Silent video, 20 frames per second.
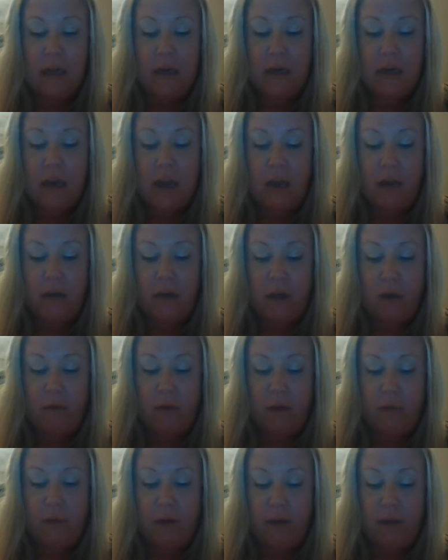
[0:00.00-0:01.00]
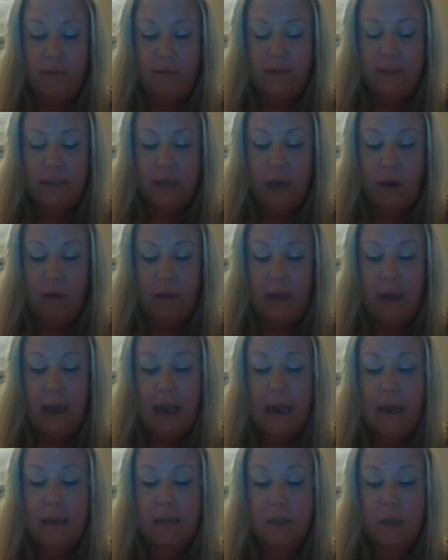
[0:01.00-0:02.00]
not knowing where he was going,
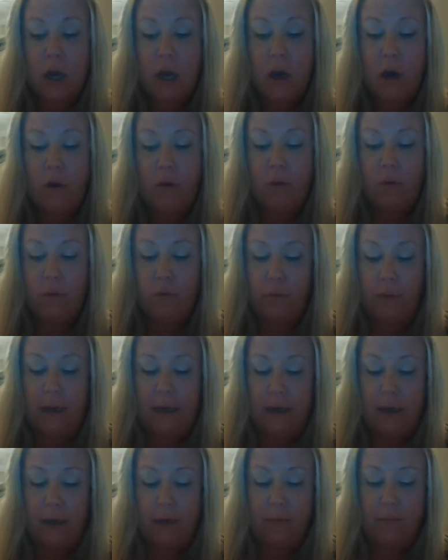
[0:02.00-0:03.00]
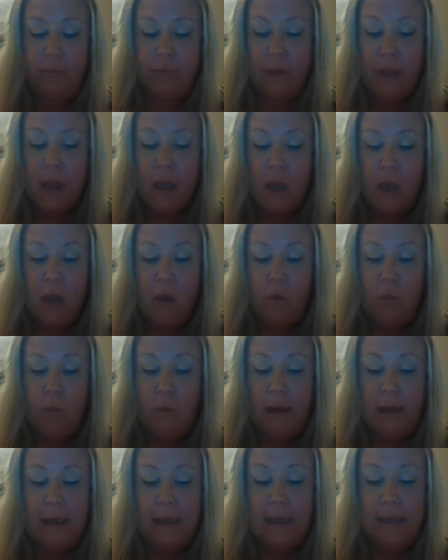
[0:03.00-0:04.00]
and oh, reader,
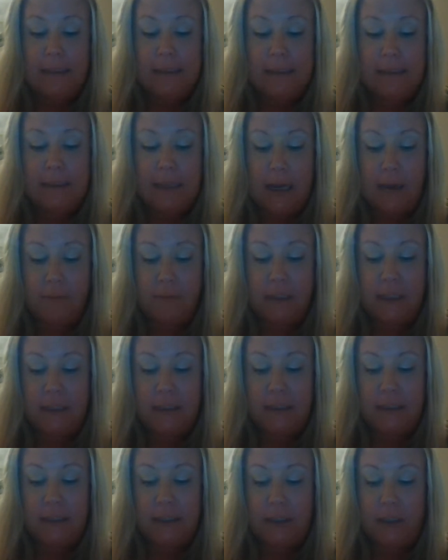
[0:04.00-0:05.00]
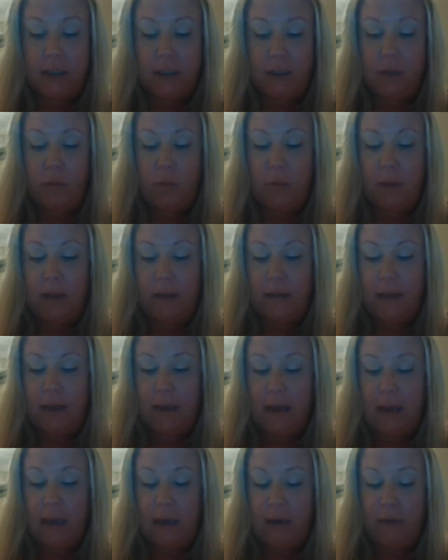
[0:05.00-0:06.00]
when he stopped to consider what lay
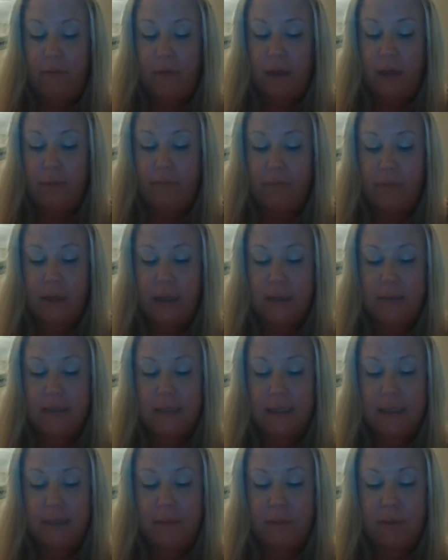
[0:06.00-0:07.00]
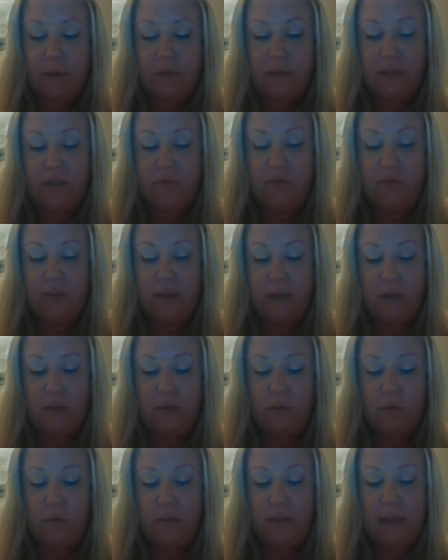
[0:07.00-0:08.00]
ahead of him, Despereaux was
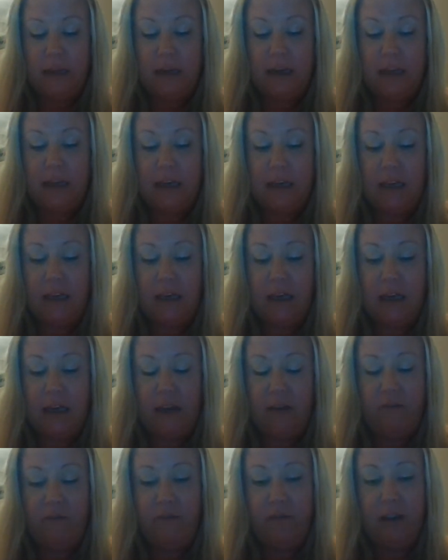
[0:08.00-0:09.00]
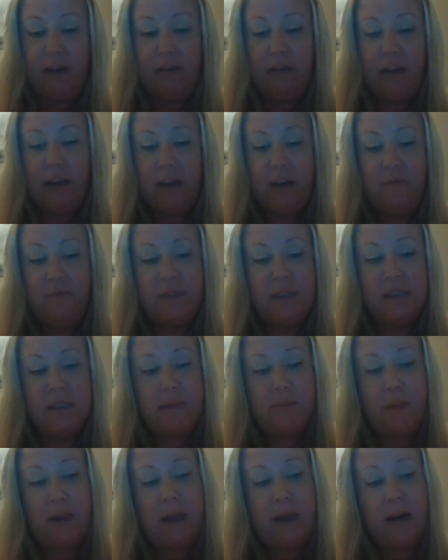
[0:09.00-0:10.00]
filled with an icky feeling of
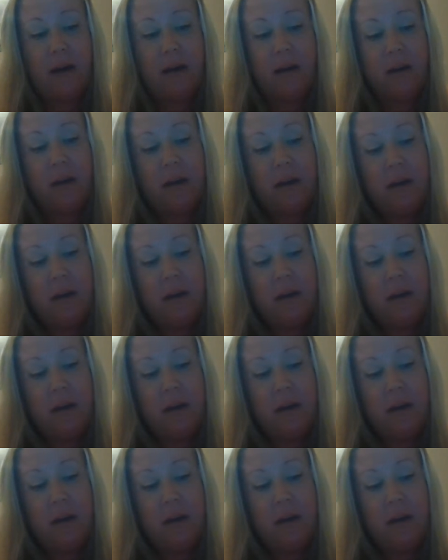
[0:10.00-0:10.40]
despair.